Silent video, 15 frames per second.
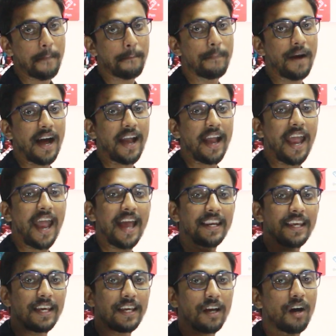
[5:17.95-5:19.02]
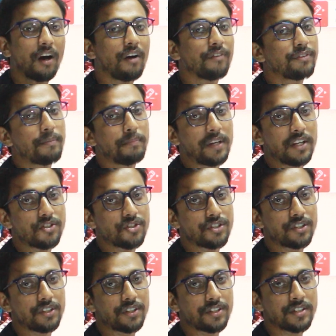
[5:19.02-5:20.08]
by any of the
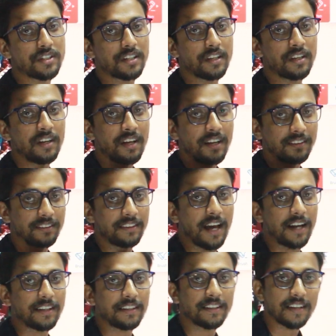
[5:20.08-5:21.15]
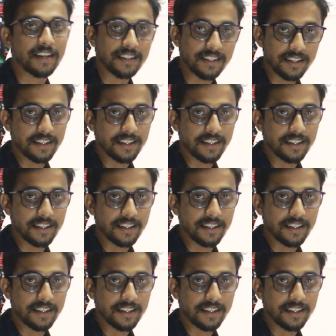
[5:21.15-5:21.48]
ministers that